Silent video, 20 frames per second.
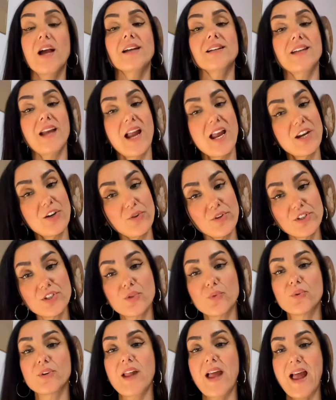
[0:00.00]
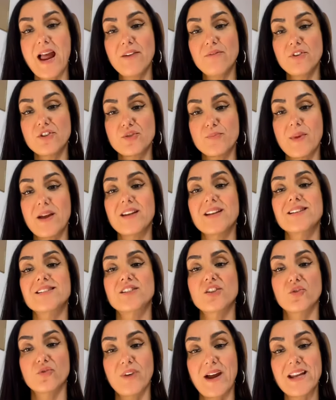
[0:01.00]
catering to an average man is
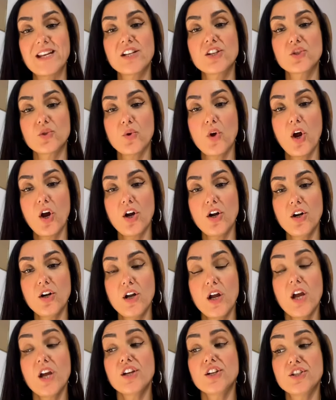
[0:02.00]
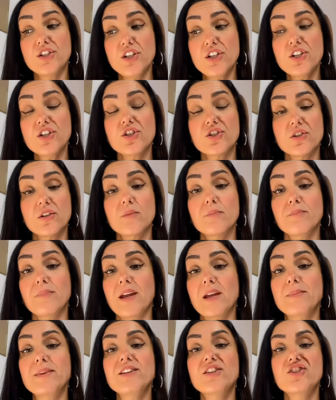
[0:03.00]
degrading to her, she should
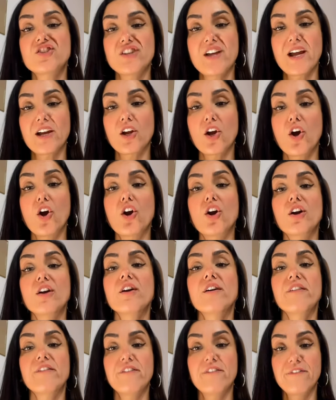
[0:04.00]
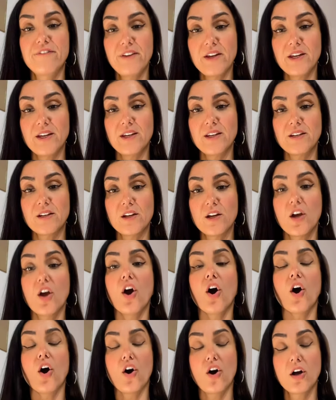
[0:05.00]
maybe check her feed
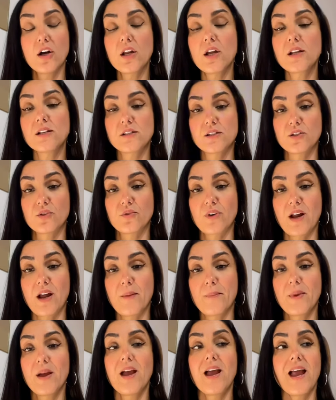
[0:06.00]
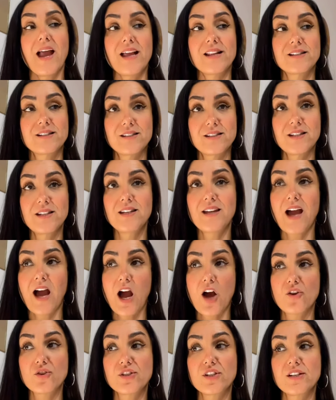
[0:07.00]
on Instagram and see
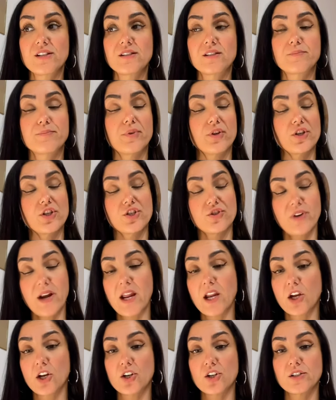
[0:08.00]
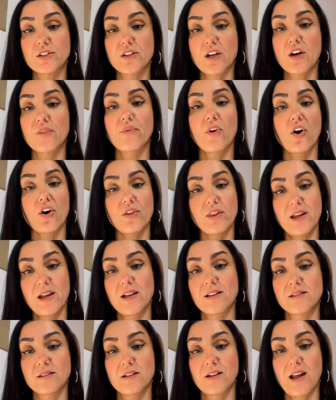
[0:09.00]
how she's portraying herself on the
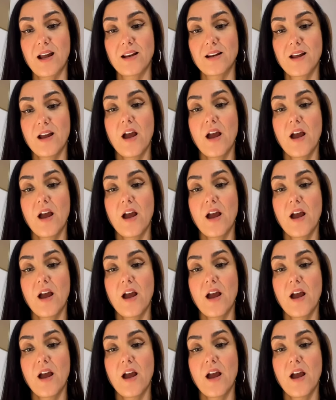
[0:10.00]
internet.